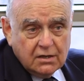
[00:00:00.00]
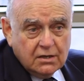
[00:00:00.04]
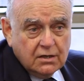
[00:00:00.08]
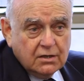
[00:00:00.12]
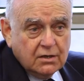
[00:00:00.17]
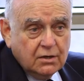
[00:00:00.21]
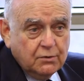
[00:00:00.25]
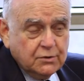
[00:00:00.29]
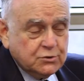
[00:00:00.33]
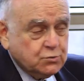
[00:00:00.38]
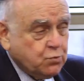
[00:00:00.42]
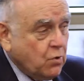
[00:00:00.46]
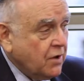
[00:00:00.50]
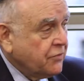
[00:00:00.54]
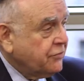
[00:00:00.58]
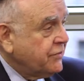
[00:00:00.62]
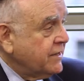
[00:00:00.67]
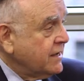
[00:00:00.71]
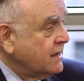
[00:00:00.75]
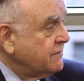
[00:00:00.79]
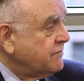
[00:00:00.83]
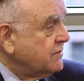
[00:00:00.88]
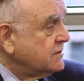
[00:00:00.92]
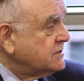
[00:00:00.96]
You know, it's one
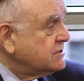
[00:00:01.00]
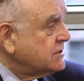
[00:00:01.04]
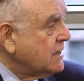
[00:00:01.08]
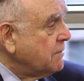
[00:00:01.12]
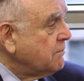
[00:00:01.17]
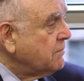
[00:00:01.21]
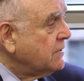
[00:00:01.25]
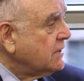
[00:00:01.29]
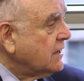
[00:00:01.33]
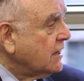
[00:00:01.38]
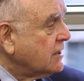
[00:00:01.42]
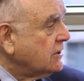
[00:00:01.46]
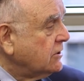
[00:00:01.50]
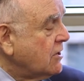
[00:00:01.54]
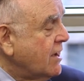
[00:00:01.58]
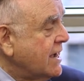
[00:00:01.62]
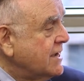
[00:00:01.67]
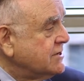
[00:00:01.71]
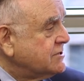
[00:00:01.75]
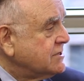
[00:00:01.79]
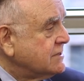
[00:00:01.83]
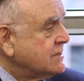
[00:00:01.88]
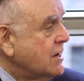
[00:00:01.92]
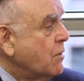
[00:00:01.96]
thing if a, some
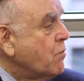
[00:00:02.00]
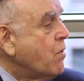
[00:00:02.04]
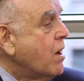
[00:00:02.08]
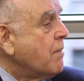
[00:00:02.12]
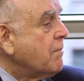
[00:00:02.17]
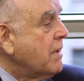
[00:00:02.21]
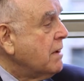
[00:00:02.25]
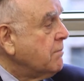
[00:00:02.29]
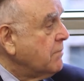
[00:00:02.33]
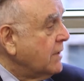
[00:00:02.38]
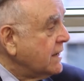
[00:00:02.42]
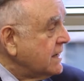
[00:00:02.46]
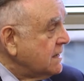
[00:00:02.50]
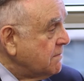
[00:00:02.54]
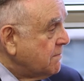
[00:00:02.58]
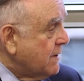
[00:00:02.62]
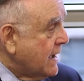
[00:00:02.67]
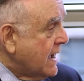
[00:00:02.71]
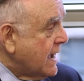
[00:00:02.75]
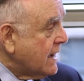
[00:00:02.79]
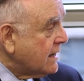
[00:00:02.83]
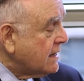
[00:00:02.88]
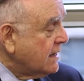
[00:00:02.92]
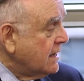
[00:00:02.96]
client says, I want my money
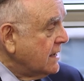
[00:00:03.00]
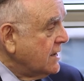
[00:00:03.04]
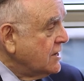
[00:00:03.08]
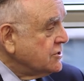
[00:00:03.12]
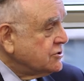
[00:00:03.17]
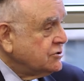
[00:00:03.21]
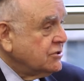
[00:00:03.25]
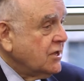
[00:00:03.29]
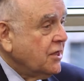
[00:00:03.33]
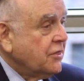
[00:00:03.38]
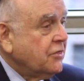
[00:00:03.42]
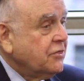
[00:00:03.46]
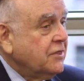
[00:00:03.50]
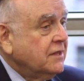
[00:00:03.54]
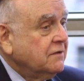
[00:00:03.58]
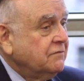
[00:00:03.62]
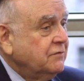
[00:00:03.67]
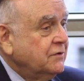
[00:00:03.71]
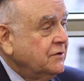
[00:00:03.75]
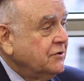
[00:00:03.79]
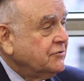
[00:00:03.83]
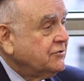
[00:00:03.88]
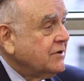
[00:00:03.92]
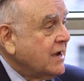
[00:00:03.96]
back. Another thing
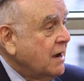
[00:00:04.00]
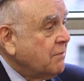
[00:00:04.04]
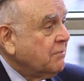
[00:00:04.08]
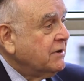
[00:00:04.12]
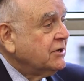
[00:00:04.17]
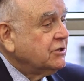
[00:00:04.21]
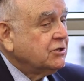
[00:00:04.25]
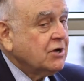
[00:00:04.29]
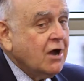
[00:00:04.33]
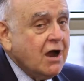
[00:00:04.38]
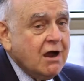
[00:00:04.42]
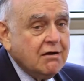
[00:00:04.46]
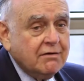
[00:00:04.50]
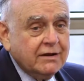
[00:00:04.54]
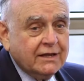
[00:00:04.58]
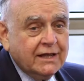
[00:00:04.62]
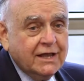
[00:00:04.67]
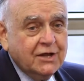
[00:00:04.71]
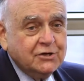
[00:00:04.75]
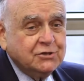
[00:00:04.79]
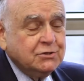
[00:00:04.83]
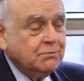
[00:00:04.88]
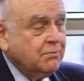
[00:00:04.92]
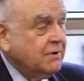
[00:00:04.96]
for you to say, I'm retiring,
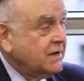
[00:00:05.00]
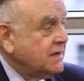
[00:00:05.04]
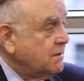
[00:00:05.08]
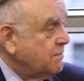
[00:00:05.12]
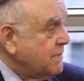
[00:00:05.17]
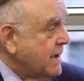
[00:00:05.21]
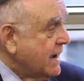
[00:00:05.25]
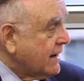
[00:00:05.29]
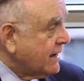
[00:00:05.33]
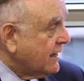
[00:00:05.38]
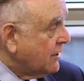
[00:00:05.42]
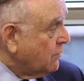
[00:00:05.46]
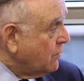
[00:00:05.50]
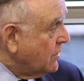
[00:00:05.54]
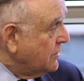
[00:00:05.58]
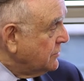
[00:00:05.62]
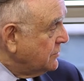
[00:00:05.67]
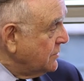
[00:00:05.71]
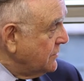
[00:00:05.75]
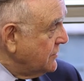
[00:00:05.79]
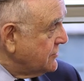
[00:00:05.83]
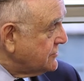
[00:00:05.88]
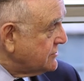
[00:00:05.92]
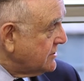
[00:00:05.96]
here's your money back, I don't
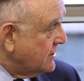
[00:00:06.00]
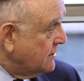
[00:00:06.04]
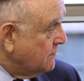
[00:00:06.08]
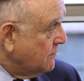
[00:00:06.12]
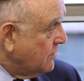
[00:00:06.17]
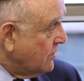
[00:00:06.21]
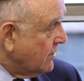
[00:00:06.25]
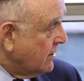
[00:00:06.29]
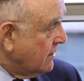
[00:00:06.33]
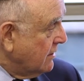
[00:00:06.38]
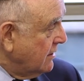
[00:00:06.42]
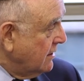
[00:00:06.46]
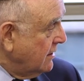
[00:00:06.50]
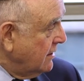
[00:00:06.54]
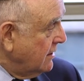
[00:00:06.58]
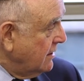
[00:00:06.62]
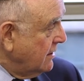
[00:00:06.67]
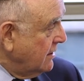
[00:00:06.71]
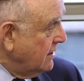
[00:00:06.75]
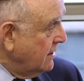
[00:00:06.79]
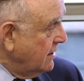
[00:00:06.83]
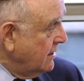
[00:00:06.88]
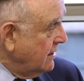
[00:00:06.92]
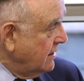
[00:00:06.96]
want to do this anymore.
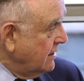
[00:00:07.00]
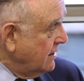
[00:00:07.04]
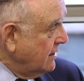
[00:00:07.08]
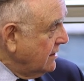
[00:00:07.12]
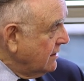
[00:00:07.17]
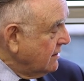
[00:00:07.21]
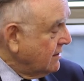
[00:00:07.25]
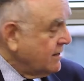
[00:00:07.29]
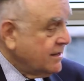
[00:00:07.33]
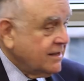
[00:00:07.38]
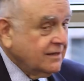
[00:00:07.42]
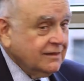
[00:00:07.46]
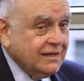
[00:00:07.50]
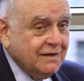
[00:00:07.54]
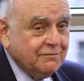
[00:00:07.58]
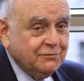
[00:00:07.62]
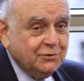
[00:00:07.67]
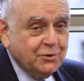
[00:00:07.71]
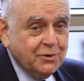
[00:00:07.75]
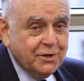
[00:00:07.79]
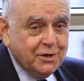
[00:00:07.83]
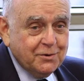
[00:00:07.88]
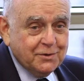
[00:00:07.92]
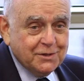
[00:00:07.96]
And they
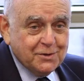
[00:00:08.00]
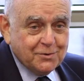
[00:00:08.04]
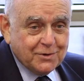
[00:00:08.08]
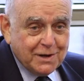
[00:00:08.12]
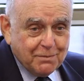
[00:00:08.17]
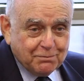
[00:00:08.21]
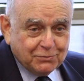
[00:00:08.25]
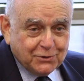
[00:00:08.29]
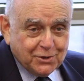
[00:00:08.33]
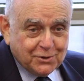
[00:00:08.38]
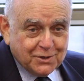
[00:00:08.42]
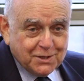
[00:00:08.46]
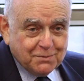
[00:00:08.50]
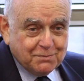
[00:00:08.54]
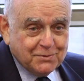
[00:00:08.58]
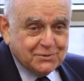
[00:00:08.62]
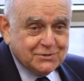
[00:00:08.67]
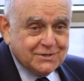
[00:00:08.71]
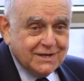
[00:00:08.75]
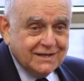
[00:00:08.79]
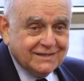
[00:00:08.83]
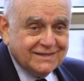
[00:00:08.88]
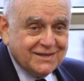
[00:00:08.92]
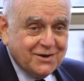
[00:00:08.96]
loved doing when they were up 30%,
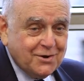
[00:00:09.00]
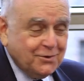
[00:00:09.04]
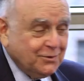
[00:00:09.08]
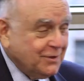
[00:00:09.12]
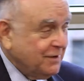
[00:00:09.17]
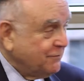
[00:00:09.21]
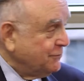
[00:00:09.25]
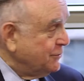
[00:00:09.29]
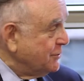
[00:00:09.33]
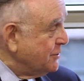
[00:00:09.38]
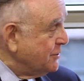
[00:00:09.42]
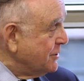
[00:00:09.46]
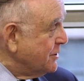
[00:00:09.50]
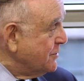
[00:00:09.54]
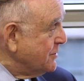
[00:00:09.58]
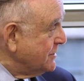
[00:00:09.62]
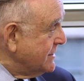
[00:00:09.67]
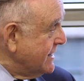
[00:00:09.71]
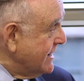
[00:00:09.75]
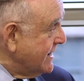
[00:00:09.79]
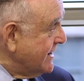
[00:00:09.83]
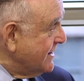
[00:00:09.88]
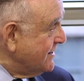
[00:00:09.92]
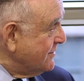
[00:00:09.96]
they don't love doing when
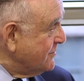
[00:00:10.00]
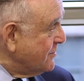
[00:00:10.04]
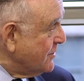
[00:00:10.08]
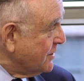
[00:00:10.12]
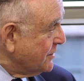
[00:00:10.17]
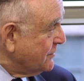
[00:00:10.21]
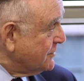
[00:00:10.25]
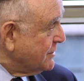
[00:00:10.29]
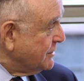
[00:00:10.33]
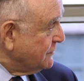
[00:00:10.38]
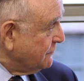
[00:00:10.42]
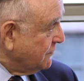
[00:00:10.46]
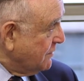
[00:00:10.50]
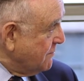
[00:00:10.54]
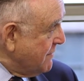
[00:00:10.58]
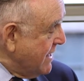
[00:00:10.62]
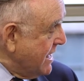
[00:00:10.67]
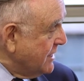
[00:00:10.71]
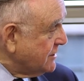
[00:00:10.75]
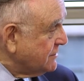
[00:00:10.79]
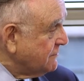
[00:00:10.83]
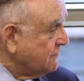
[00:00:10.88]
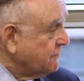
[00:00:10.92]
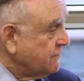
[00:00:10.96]
they got to work just for an
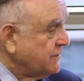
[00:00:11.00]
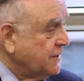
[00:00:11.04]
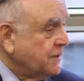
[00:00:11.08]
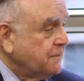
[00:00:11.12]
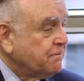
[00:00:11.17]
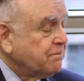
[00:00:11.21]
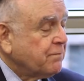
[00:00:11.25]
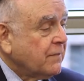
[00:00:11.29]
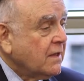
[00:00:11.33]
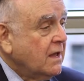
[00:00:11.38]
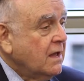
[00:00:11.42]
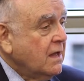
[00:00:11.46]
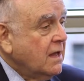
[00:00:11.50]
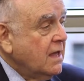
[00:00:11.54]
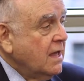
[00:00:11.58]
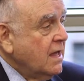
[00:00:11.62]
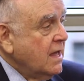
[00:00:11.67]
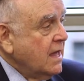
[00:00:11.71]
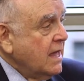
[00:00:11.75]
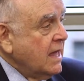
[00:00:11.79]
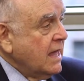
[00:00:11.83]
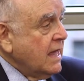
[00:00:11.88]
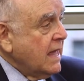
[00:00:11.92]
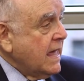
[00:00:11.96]
active thing.
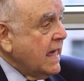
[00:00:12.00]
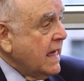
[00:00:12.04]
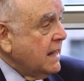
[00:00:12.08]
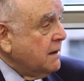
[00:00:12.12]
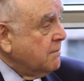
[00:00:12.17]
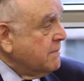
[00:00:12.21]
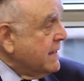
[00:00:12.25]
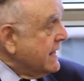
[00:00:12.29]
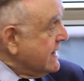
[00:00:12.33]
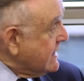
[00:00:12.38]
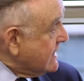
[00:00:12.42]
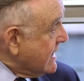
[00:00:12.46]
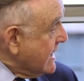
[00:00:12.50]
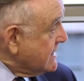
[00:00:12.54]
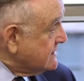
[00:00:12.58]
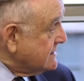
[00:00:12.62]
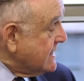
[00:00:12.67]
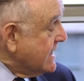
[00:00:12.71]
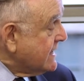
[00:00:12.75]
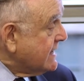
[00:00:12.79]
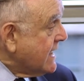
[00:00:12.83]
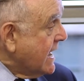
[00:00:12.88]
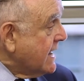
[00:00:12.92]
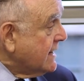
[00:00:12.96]
And in many cases,
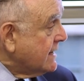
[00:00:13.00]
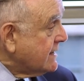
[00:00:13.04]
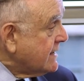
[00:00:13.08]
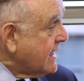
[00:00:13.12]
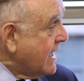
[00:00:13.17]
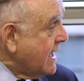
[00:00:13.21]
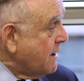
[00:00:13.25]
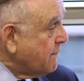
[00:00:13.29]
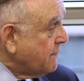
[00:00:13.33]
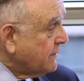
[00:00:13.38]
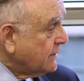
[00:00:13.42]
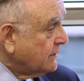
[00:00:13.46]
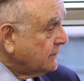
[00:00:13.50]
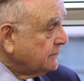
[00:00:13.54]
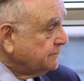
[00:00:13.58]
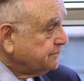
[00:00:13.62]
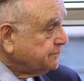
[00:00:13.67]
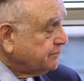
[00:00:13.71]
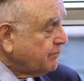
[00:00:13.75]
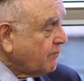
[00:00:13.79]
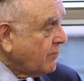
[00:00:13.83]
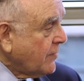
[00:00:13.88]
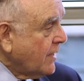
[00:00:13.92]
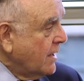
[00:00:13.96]
they gave the capital.
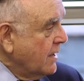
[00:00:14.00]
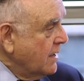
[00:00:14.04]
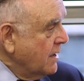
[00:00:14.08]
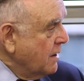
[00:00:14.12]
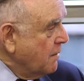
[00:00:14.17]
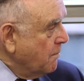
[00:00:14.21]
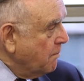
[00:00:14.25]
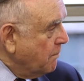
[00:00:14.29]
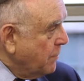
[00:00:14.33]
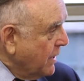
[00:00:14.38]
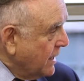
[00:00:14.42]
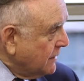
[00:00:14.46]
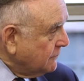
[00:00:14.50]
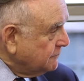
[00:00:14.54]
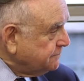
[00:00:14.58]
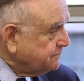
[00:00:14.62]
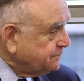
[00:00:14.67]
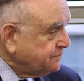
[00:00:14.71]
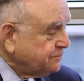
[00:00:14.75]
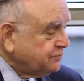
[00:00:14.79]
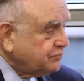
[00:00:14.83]
But